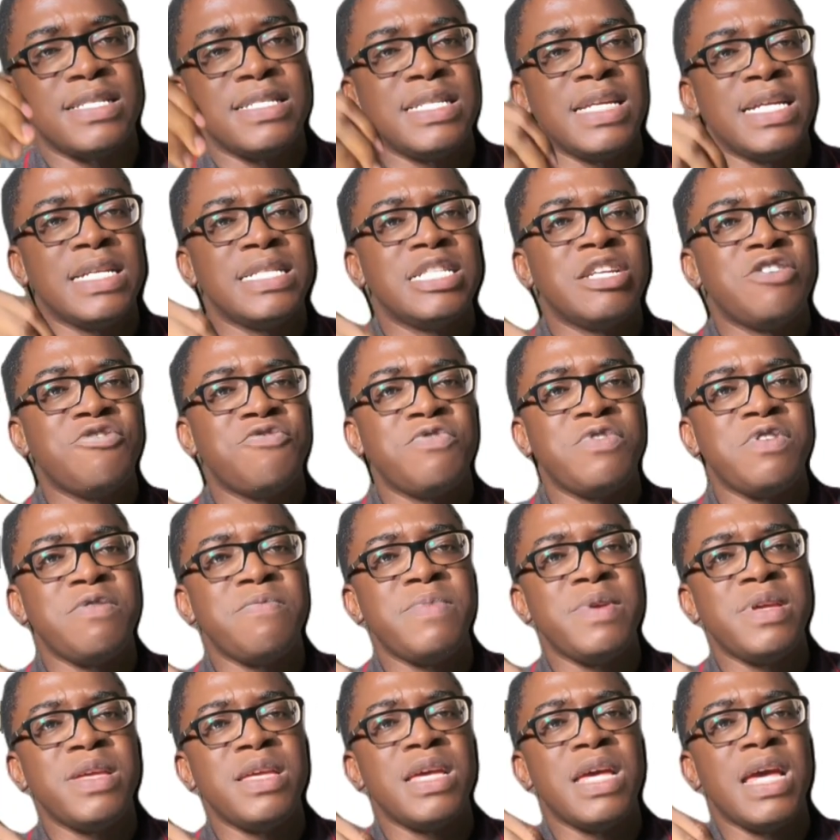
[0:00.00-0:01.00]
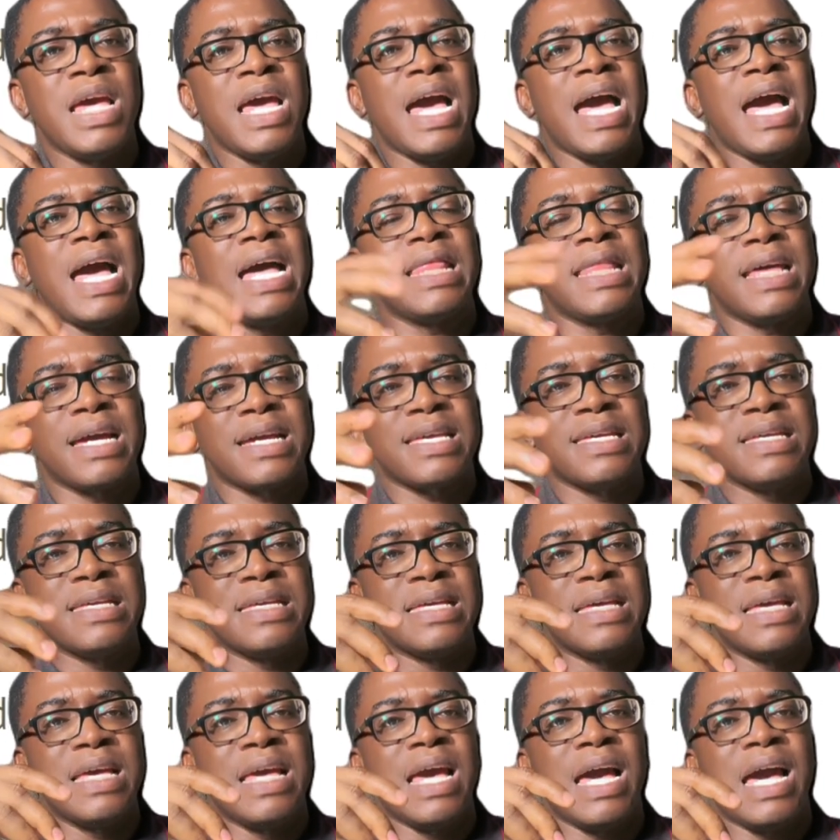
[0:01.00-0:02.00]
then there will be anarchy
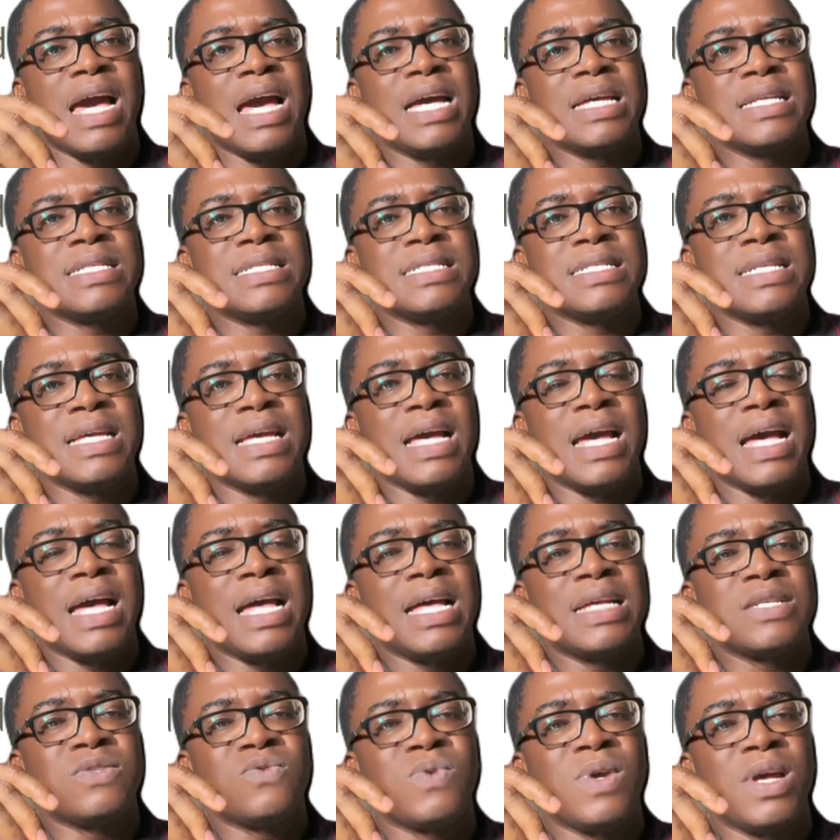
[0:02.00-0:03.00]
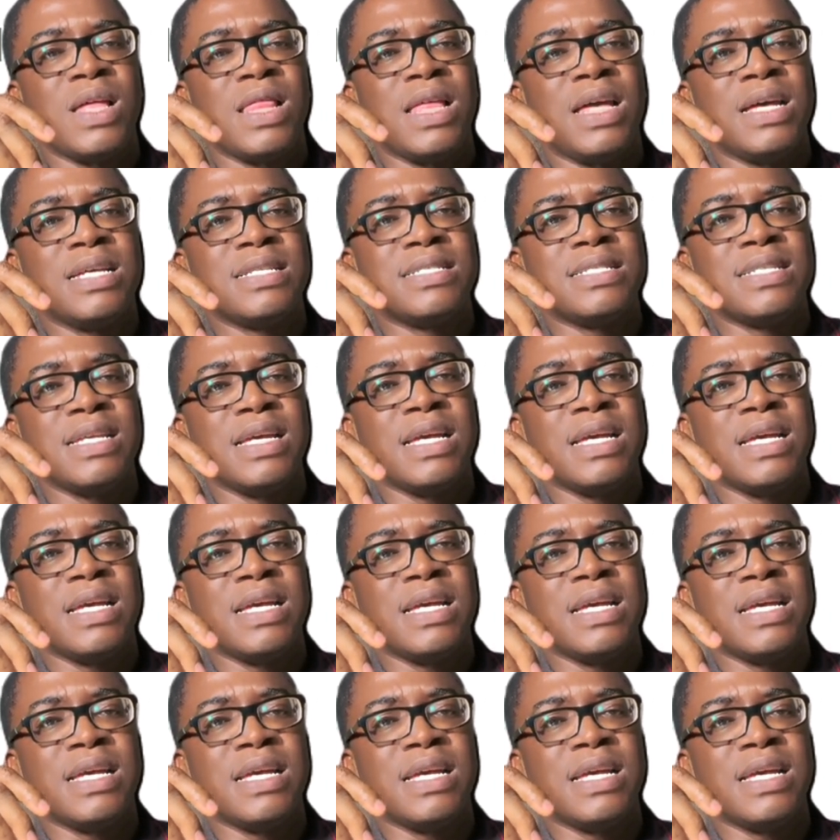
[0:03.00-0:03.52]
as well as